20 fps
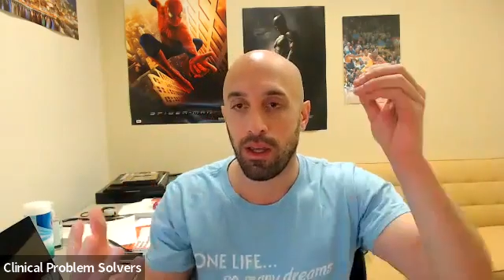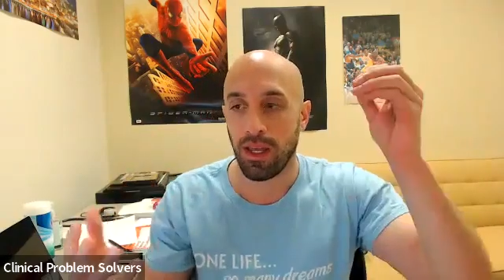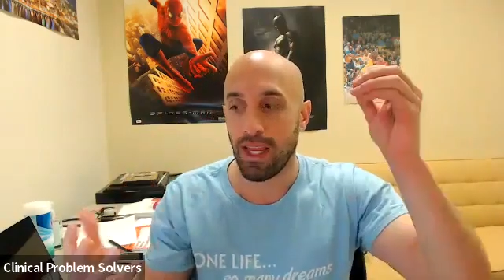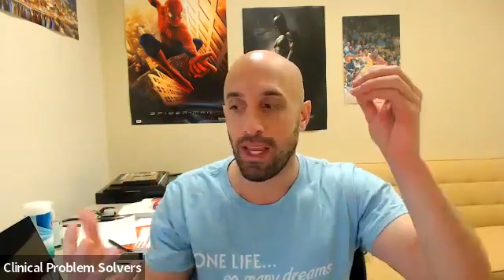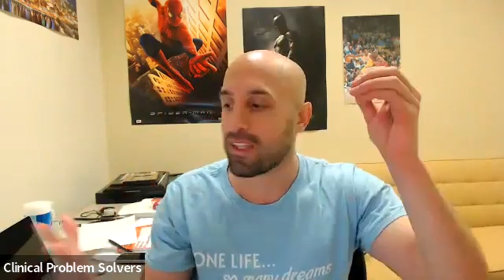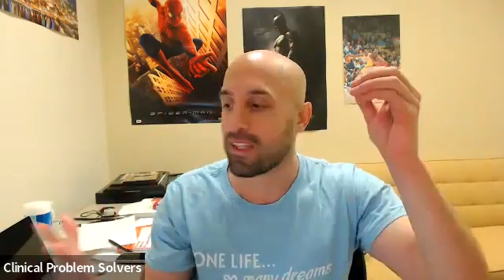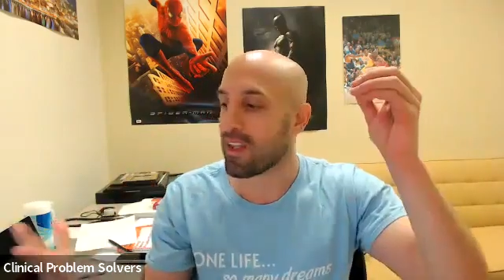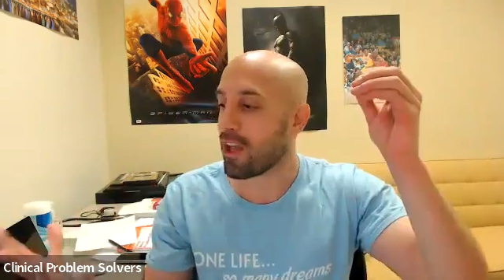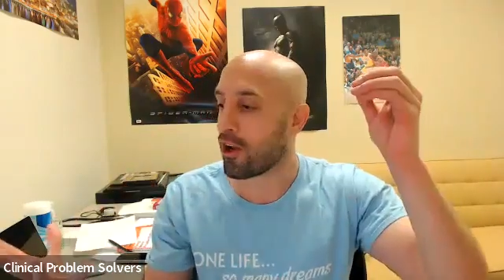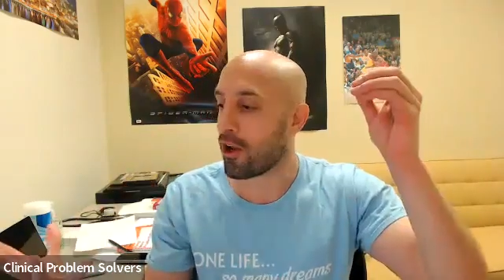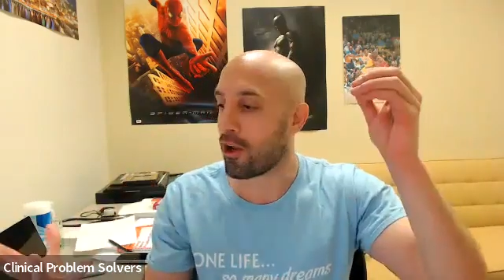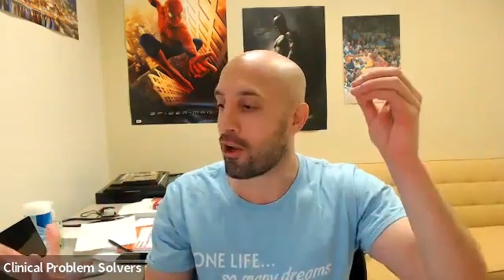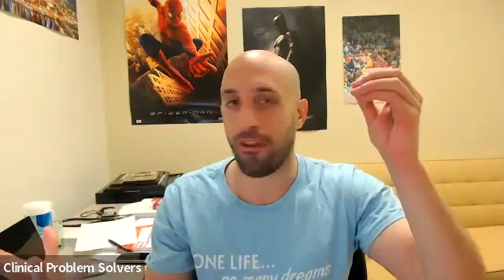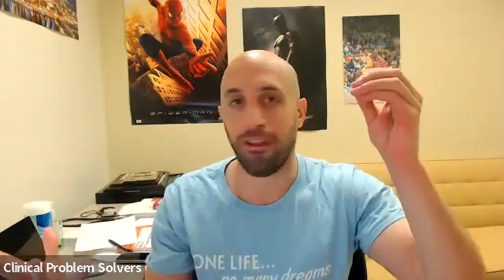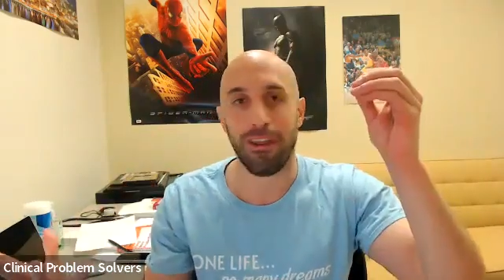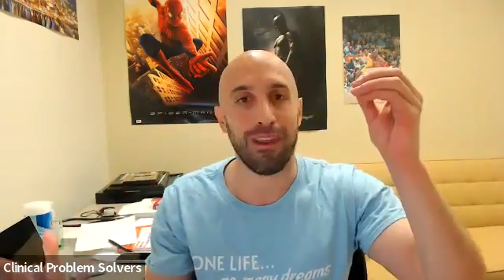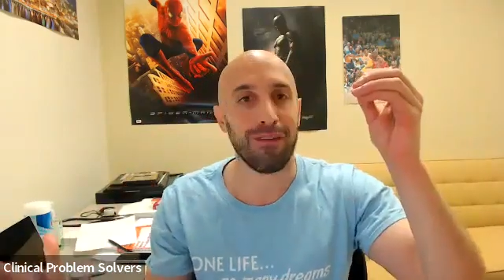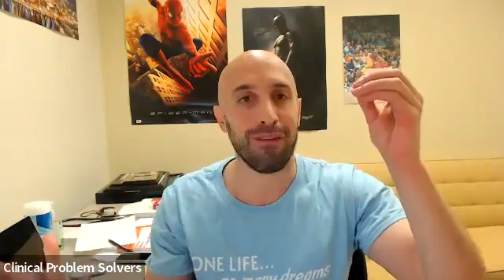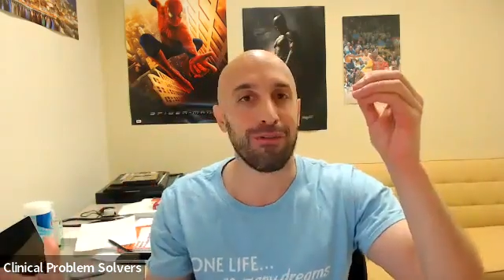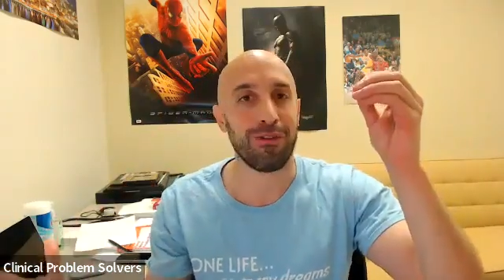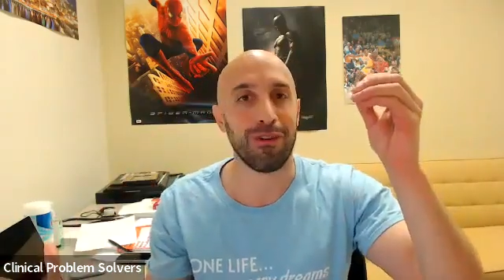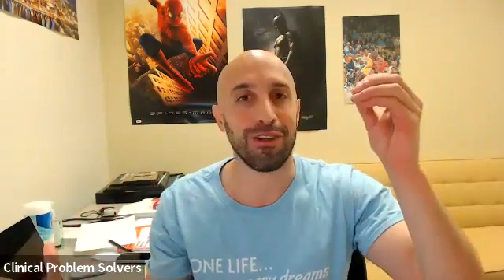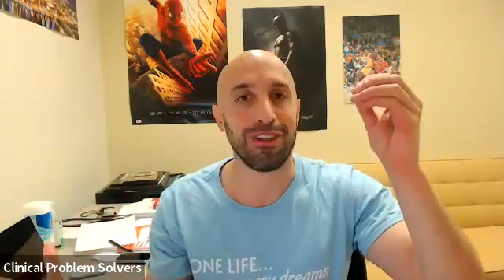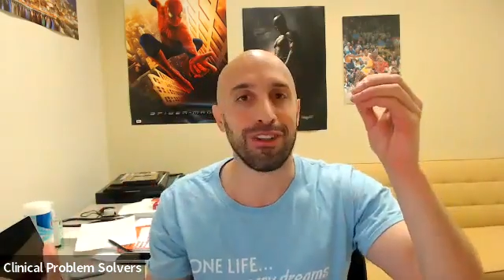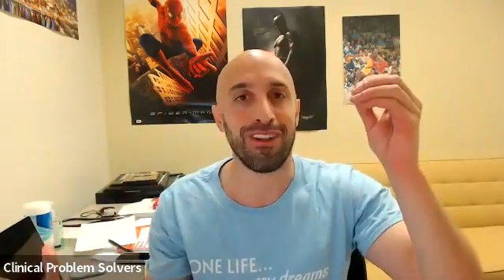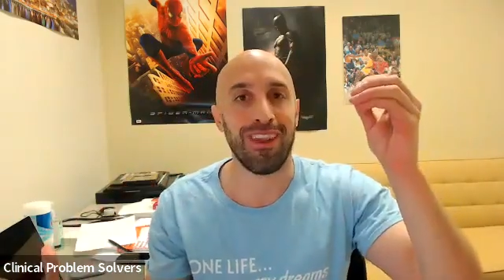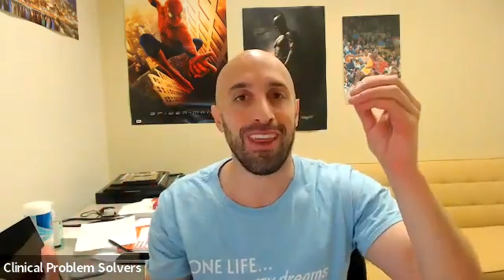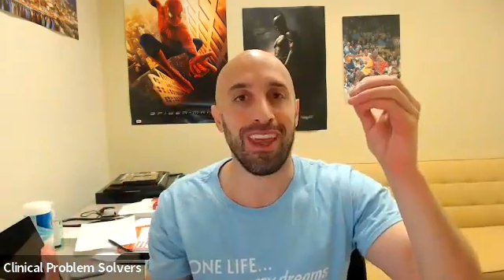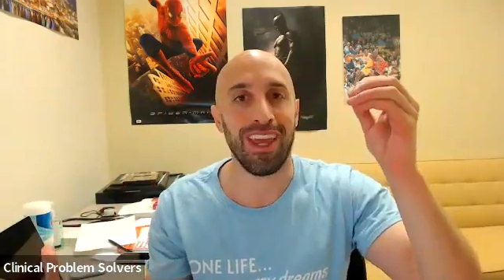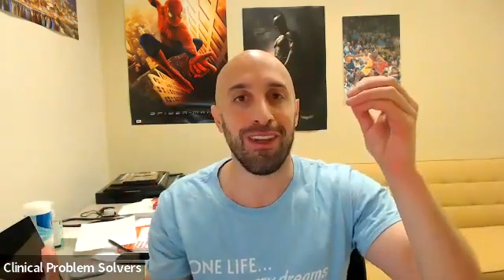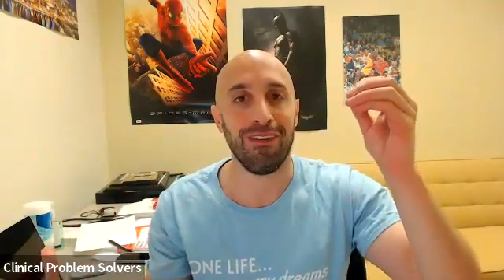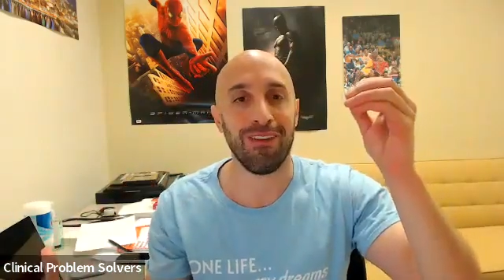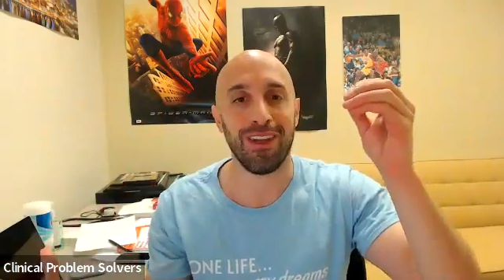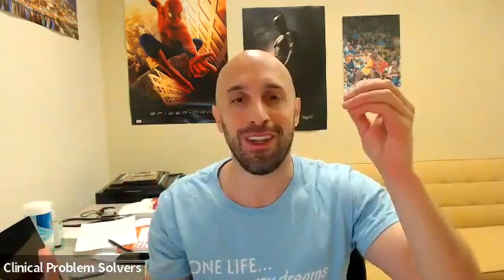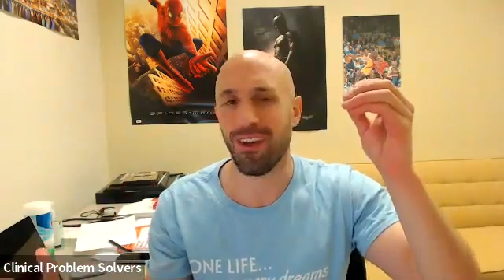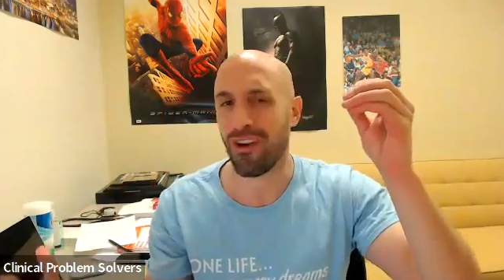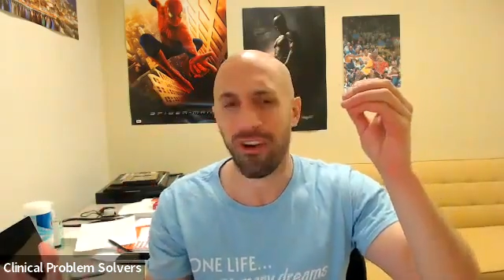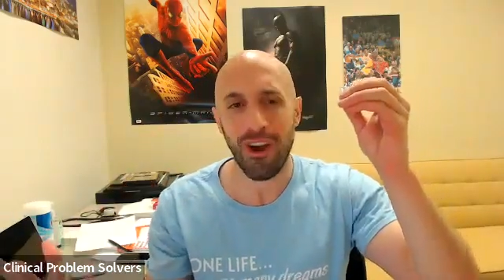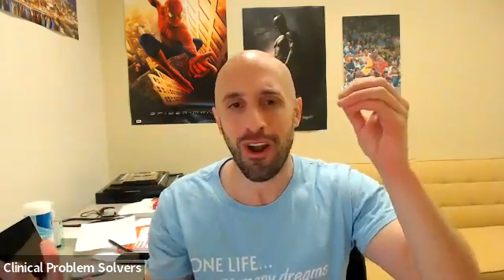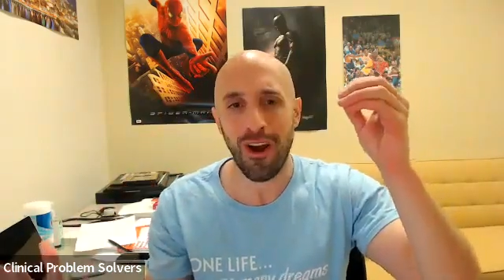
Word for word: it's not under the influence of the AV node.